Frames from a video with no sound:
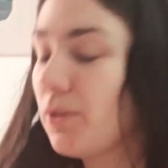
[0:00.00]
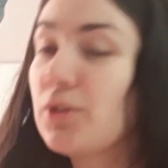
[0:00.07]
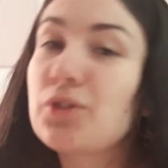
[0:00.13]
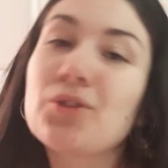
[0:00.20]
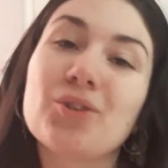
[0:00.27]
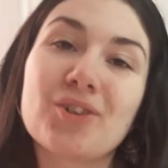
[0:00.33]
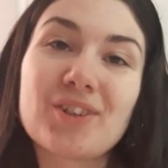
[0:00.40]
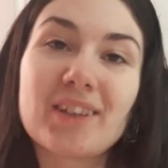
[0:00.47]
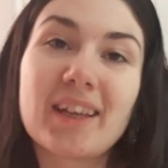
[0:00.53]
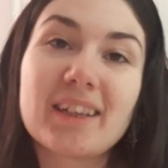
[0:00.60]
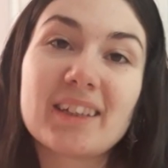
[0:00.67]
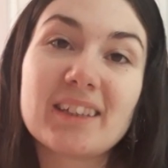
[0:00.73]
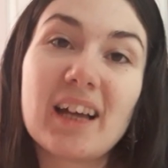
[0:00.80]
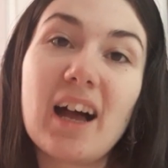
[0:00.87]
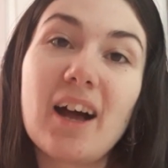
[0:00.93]
into your
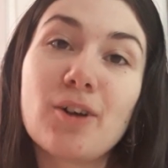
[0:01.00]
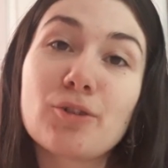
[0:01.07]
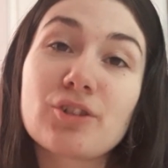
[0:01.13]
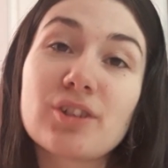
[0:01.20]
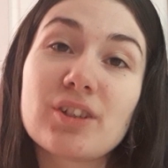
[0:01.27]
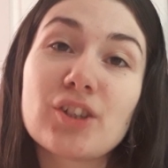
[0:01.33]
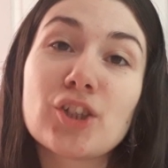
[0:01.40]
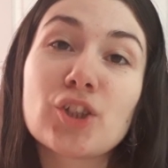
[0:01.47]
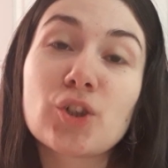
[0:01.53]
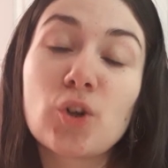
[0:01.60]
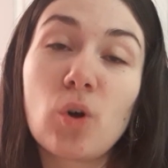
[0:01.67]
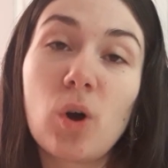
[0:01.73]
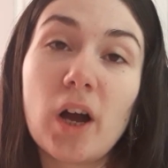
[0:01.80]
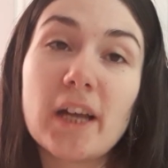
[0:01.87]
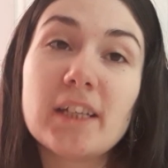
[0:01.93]
second house. This is
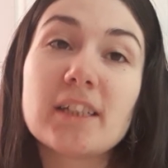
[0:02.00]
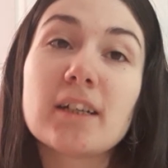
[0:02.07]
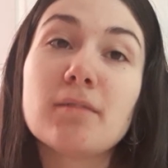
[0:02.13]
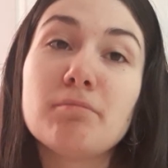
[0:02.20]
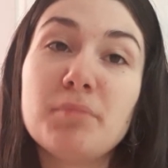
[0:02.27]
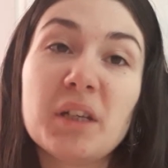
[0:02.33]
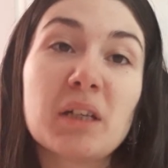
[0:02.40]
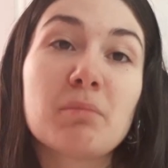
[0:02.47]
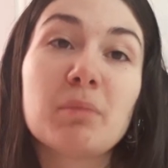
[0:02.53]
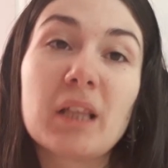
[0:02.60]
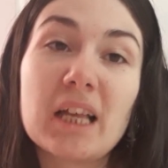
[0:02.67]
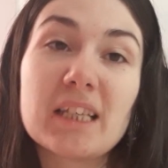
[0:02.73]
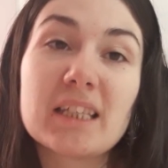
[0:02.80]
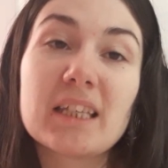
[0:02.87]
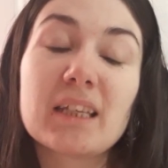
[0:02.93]
quite a big
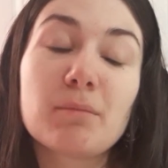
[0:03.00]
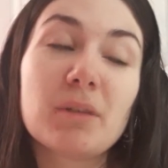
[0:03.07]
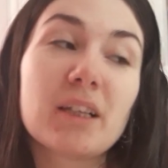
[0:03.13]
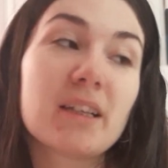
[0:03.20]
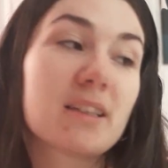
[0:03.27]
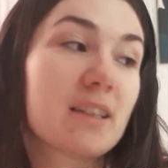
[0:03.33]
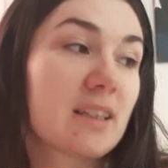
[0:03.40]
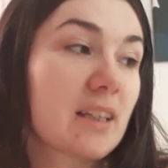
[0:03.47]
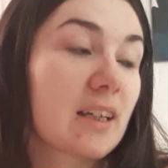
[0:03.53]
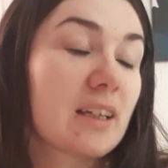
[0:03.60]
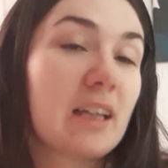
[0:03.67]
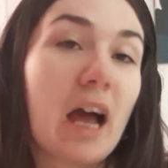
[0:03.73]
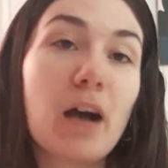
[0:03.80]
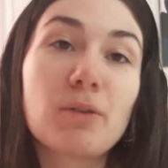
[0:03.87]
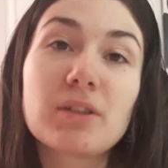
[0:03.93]
blessing because the
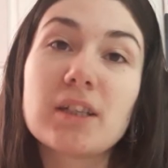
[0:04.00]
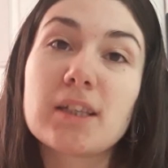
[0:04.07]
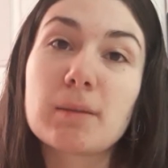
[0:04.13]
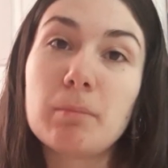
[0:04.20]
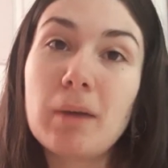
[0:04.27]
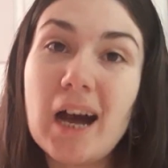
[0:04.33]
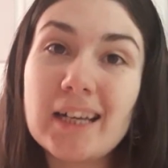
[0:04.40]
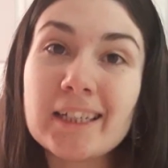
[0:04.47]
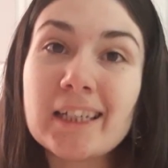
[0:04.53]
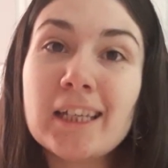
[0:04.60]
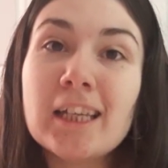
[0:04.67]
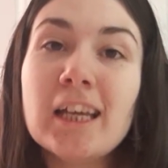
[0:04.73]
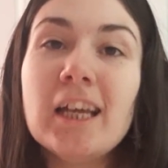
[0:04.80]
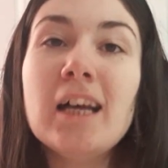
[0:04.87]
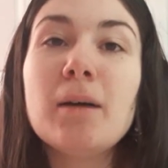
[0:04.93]
second house is money,